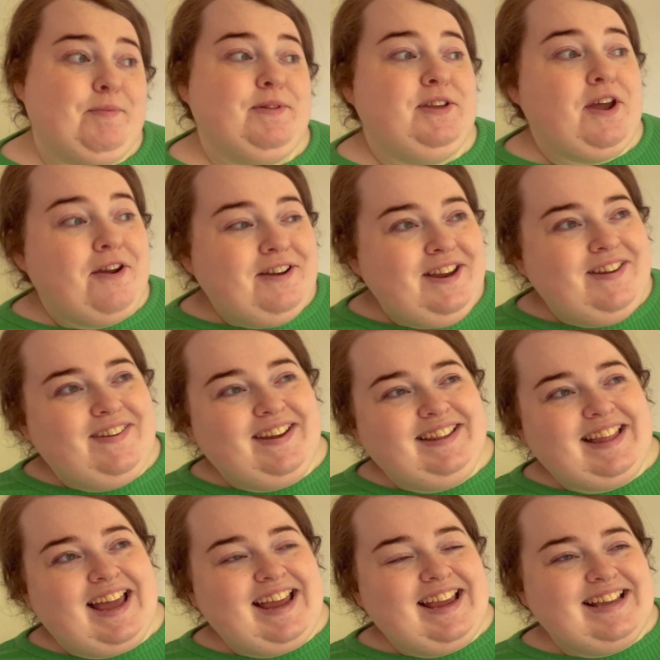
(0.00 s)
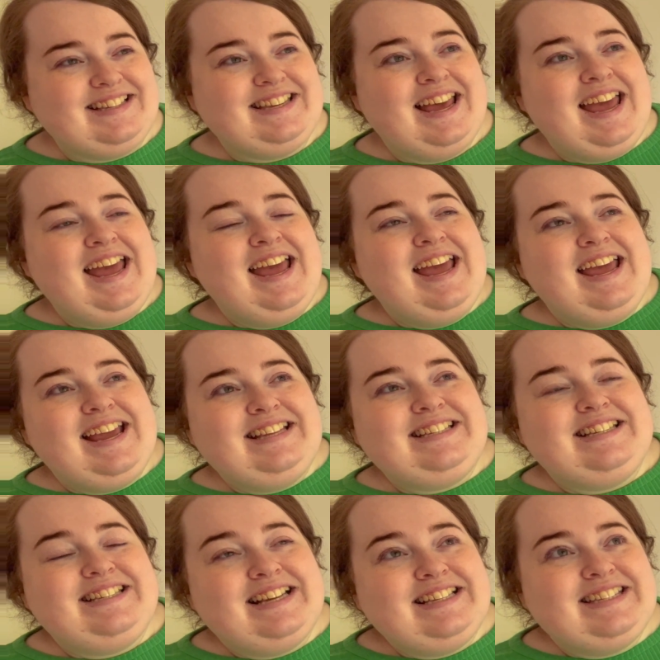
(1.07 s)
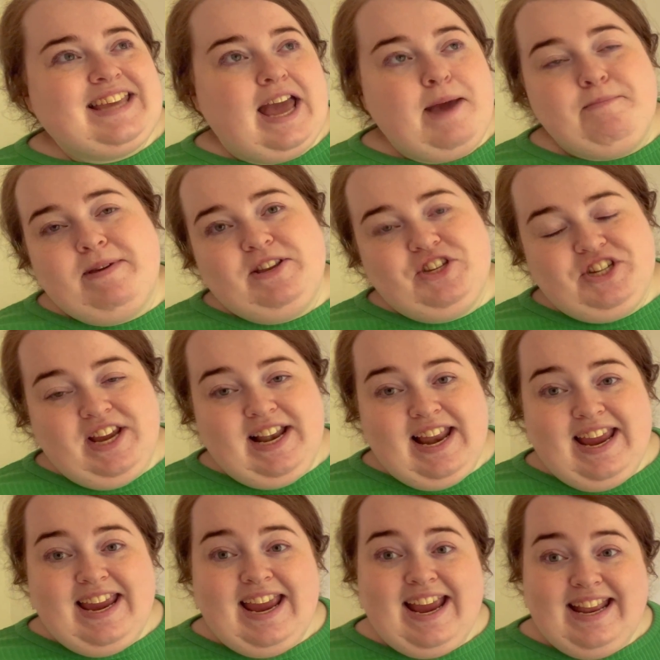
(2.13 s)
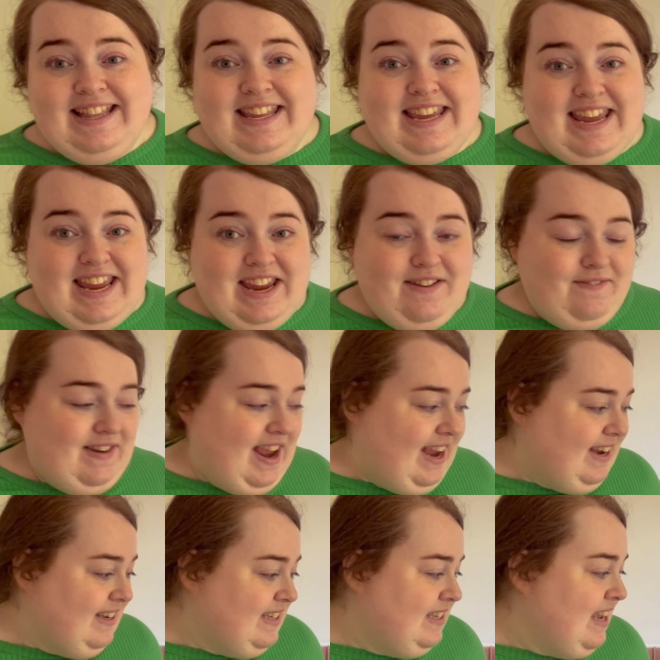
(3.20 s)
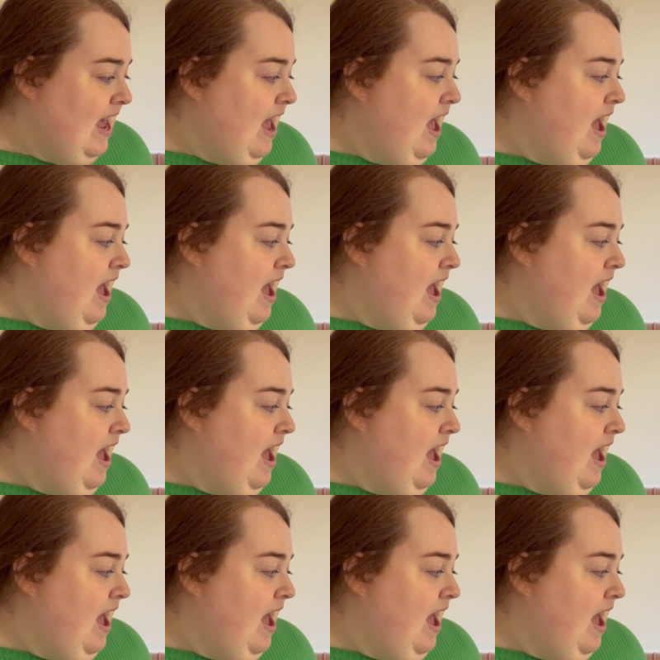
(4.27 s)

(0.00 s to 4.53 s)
But the only thing that is it does get a bit chilly in the evenings.